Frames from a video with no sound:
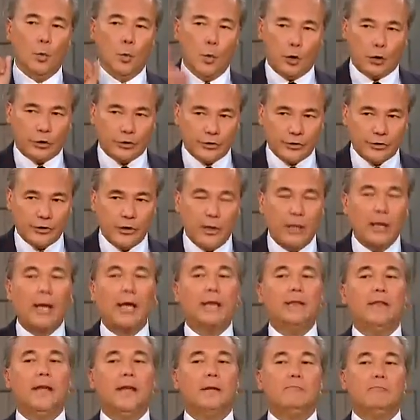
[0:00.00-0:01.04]
worse
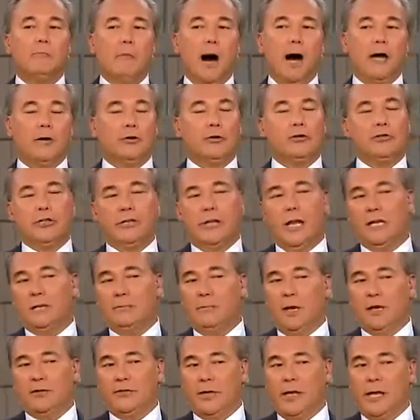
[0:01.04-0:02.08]
than modern
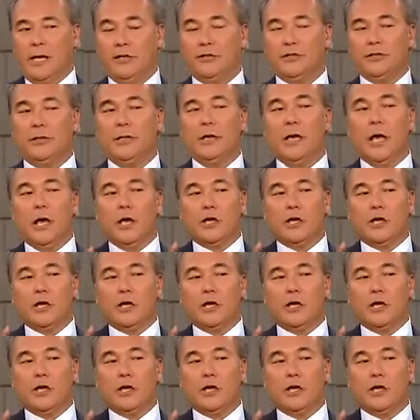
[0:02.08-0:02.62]
genetic modification.